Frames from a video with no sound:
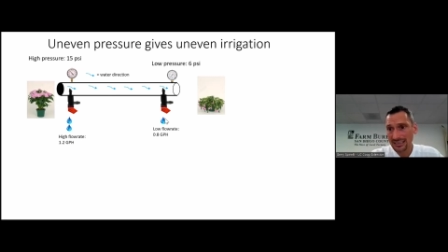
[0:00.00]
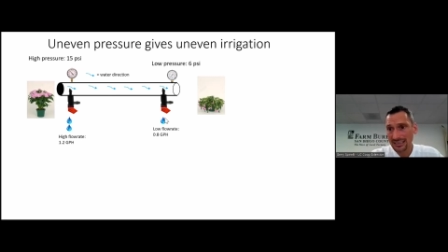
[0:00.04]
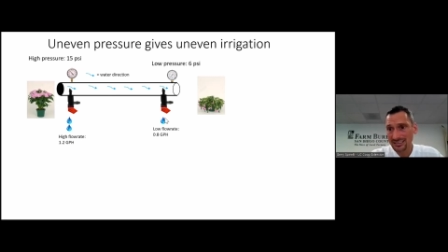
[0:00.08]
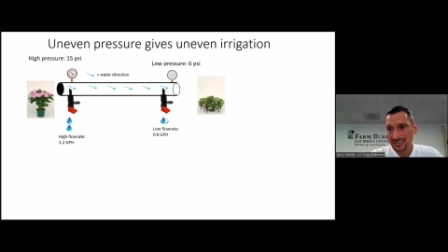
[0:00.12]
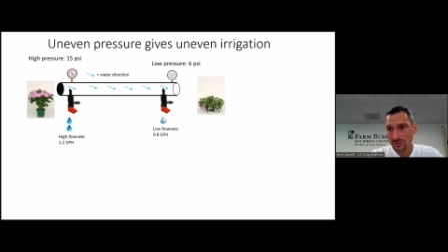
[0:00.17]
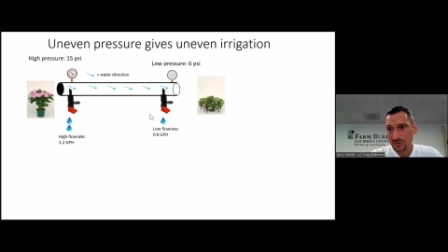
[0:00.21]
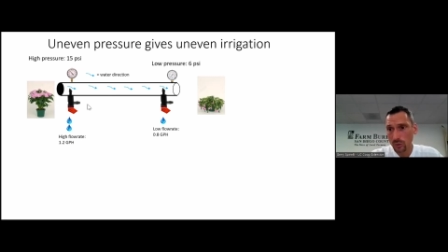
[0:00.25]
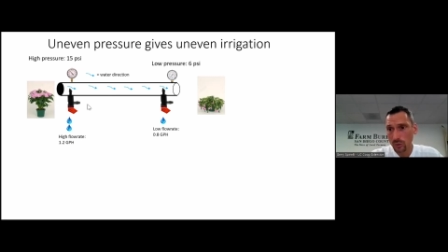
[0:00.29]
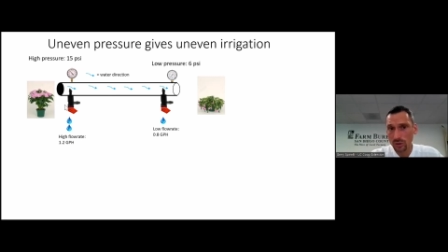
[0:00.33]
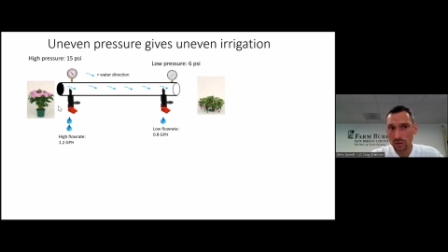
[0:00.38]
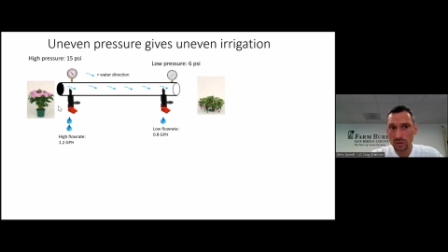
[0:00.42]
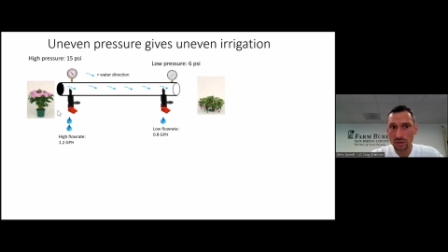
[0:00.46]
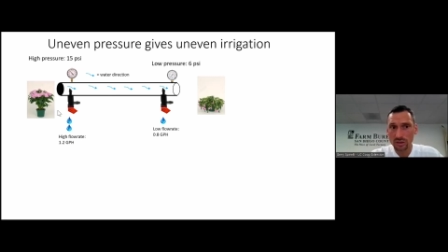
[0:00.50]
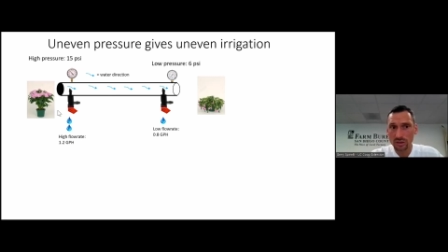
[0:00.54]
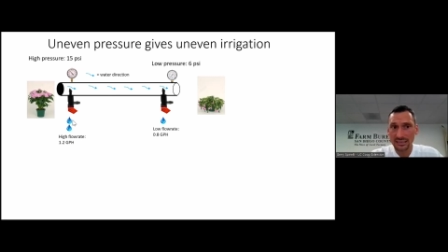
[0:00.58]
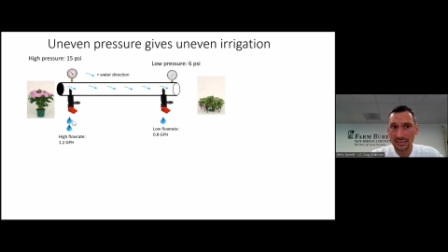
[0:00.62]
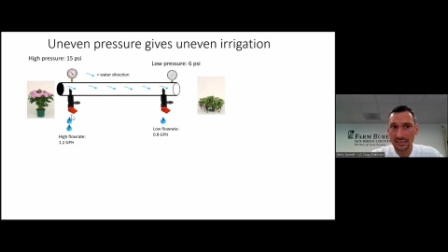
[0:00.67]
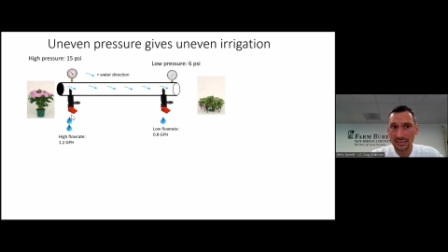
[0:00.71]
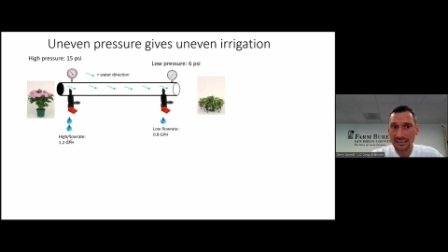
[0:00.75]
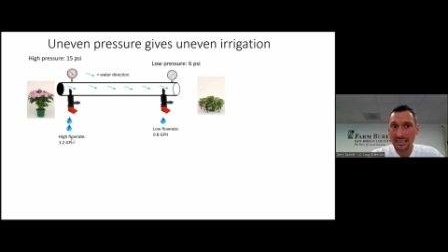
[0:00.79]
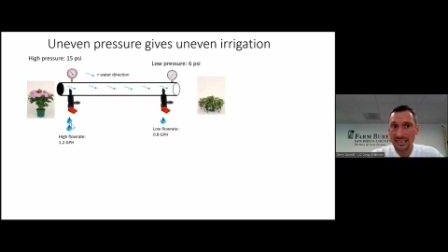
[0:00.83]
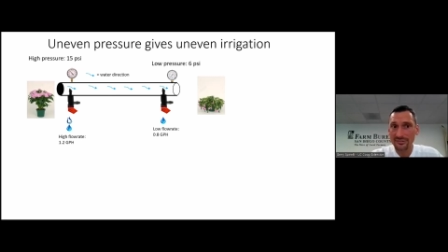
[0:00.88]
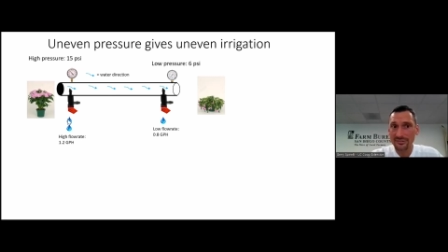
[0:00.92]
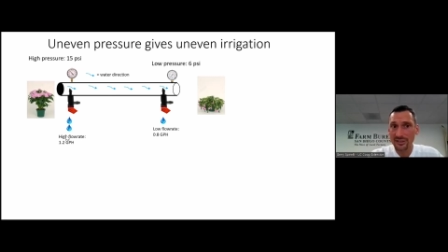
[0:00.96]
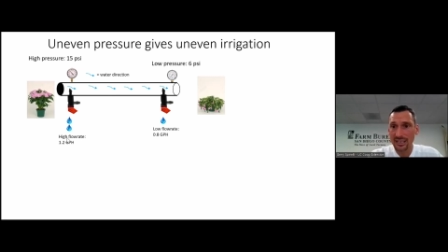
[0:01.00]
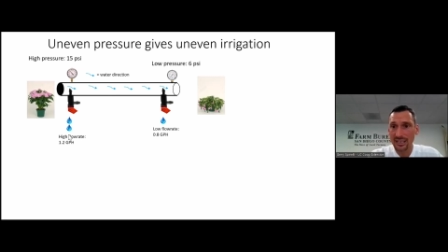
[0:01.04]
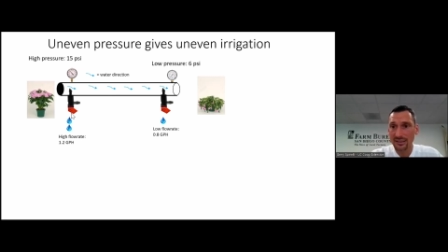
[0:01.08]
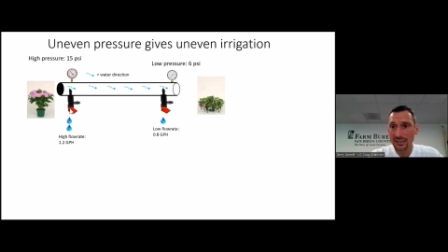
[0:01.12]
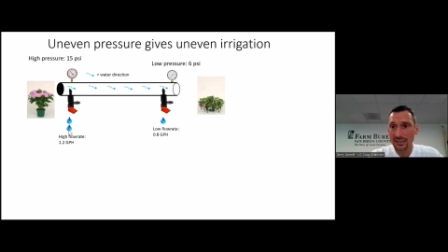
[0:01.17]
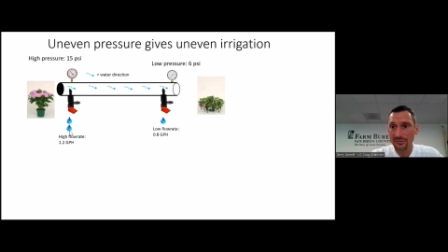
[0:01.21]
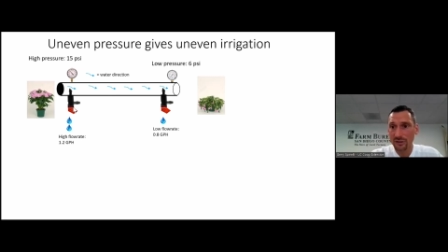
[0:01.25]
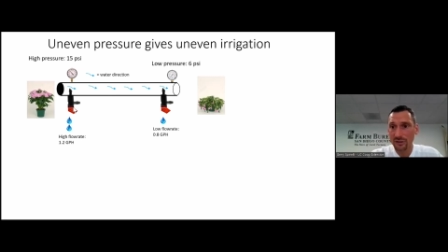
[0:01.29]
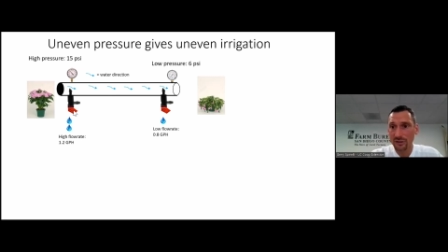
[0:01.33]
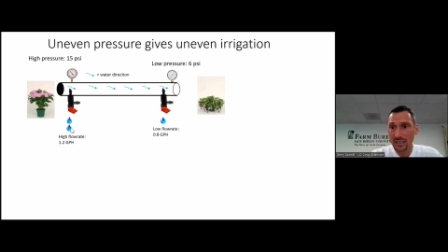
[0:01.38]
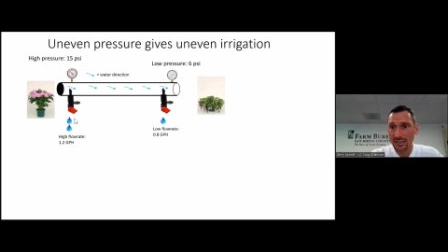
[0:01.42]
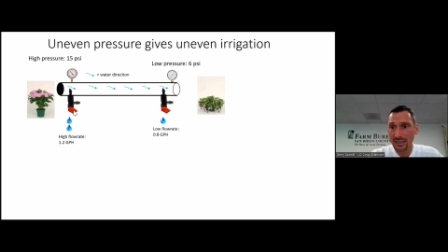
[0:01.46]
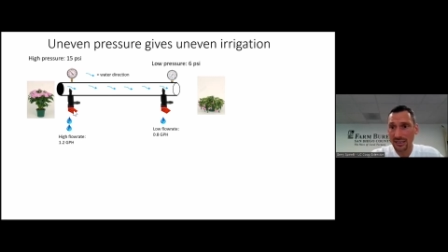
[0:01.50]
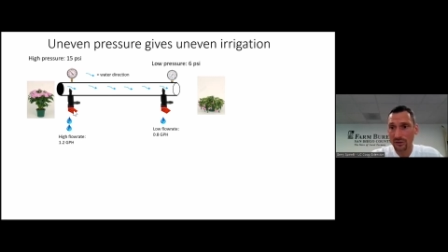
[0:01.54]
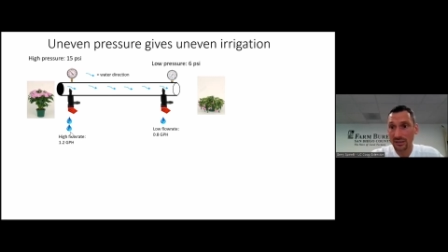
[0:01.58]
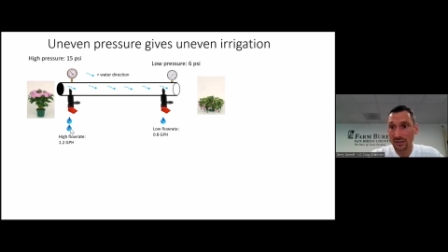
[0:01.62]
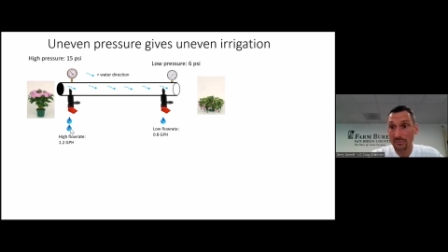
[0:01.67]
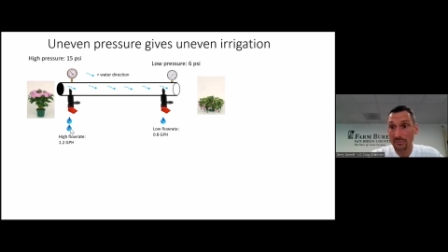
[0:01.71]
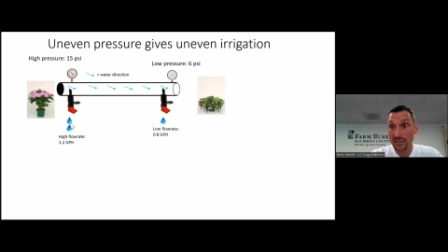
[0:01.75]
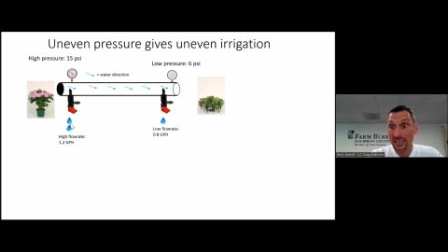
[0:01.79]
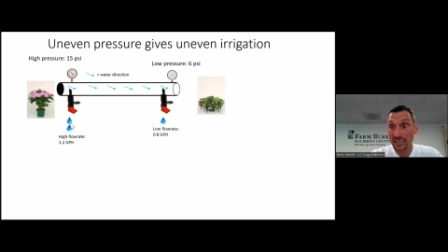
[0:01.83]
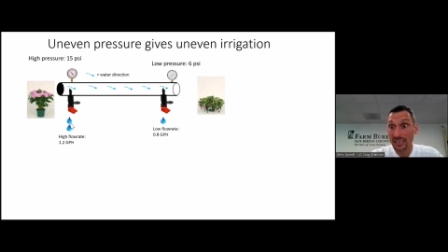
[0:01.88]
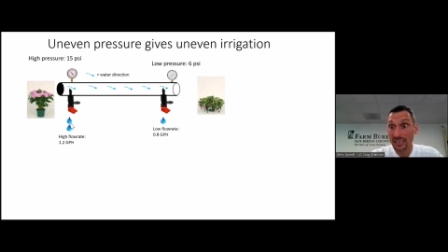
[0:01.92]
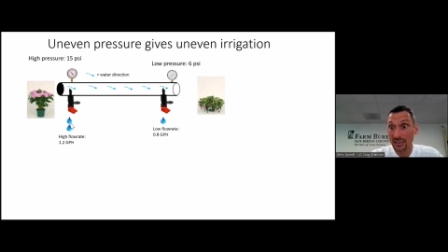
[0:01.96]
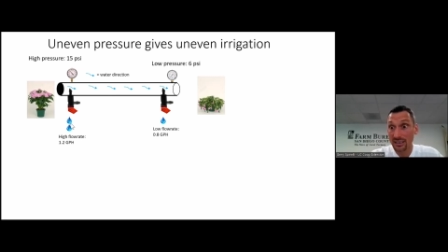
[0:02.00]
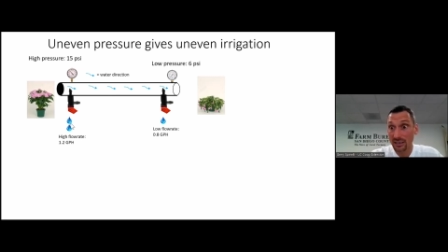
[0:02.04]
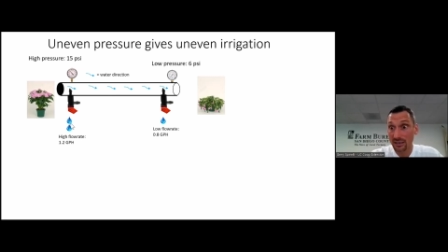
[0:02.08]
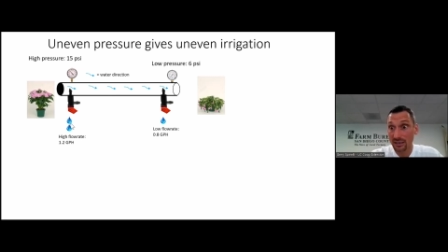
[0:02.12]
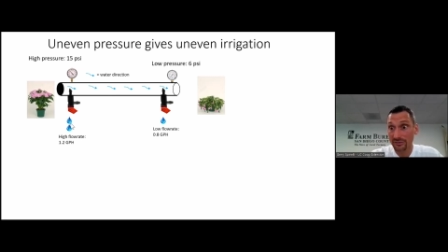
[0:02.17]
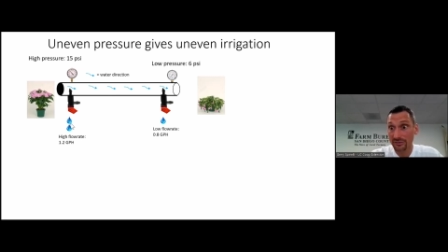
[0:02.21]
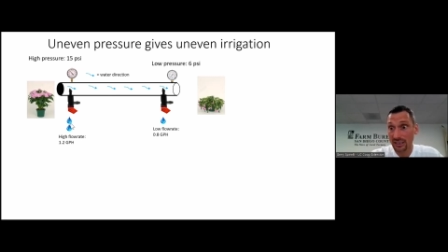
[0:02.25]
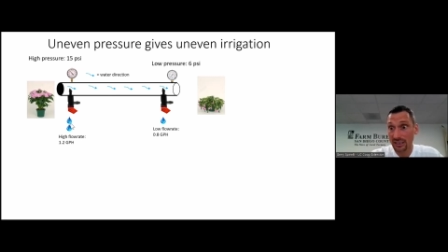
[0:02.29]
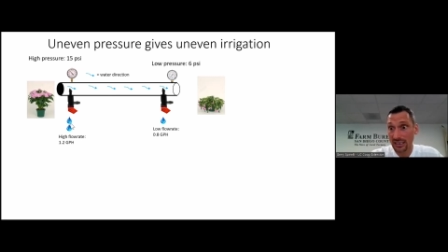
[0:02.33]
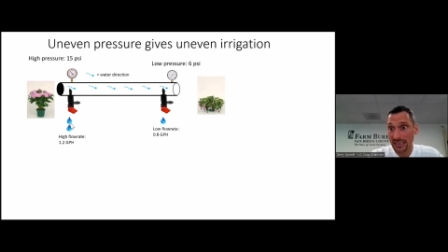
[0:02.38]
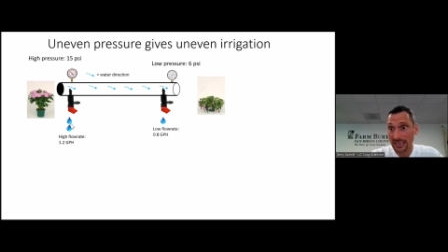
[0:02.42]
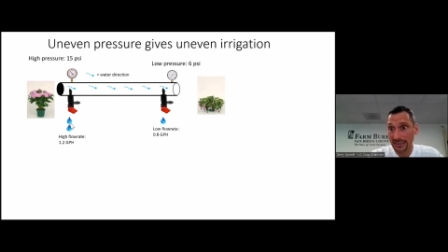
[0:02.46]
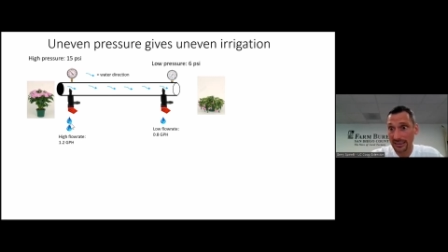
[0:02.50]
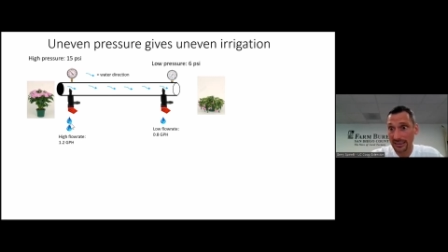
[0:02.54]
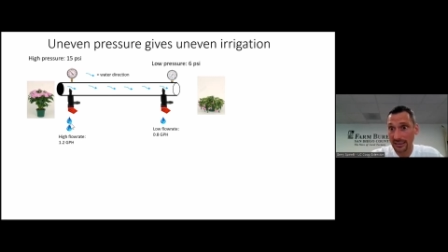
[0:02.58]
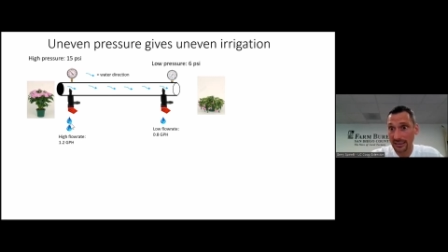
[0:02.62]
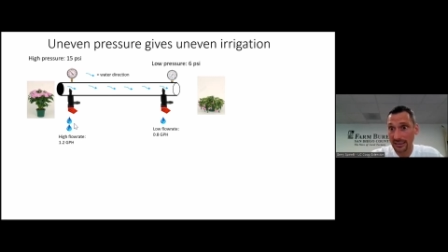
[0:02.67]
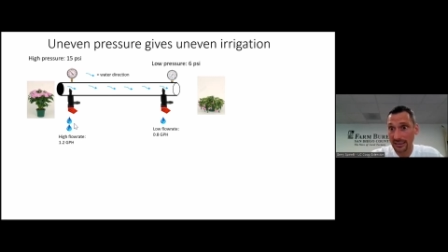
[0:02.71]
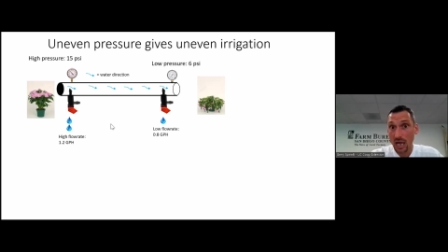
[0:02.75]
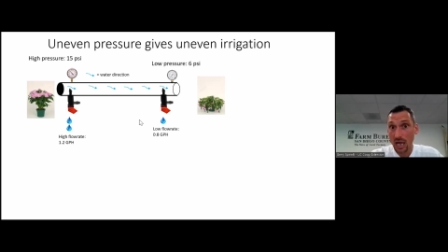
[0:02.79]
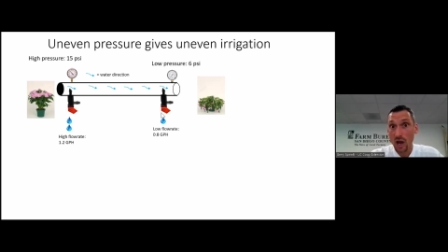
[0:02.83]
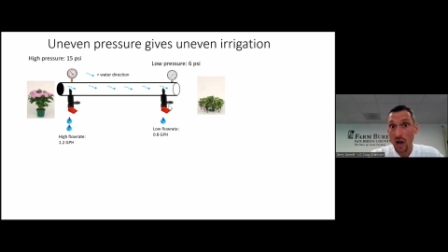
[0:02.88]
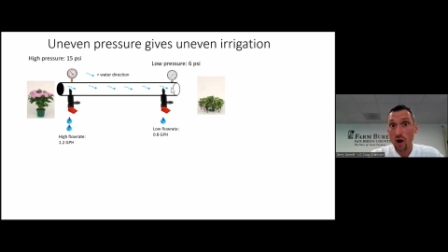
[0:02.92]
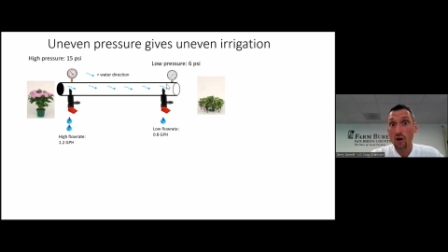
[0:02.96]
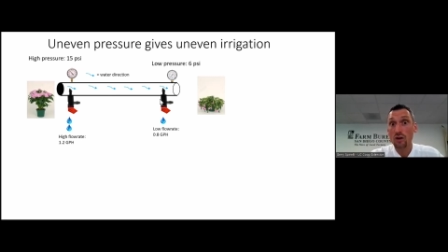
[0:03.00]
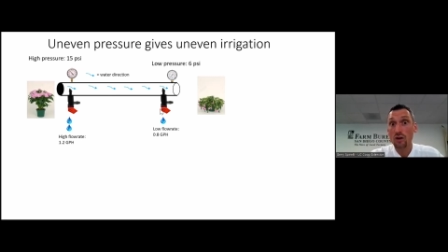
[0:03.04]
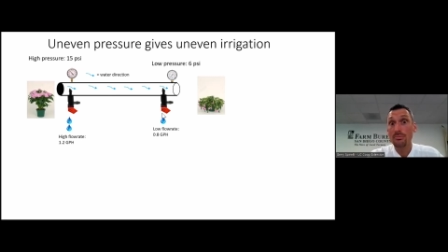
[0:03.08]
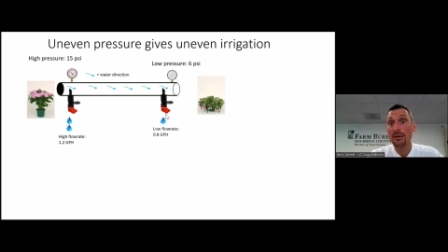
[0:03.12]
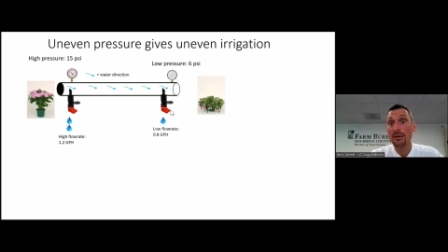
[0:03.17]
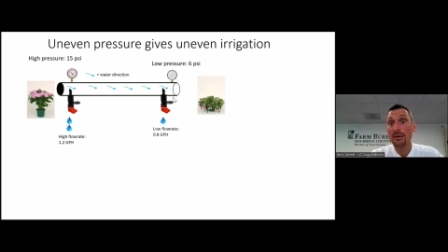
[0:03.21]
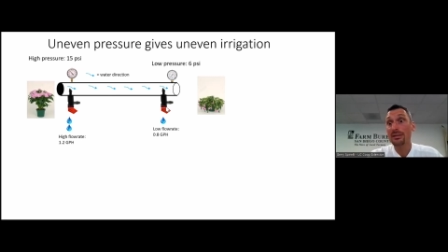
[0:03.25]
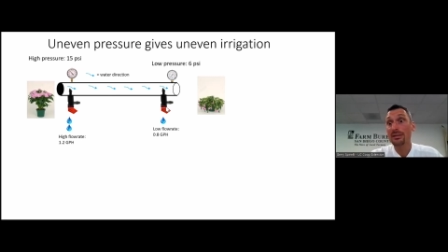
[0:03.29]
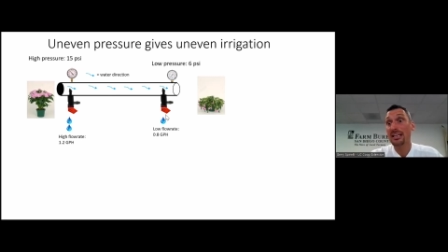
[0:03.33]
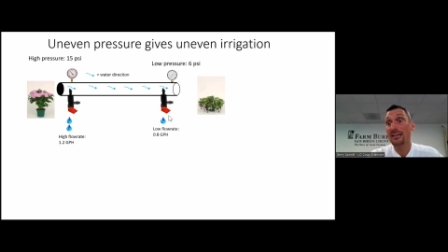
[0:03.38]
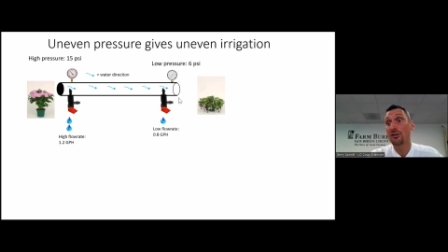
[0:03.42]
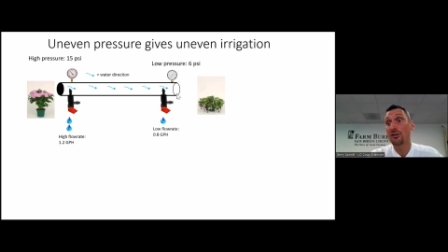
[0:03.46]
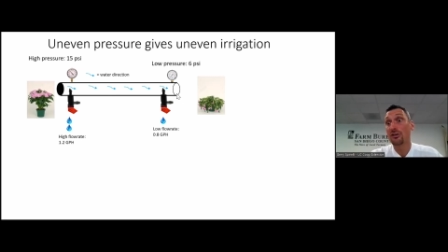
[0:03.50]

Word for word: less water than the avocado at the beginning of the line. Or maybe the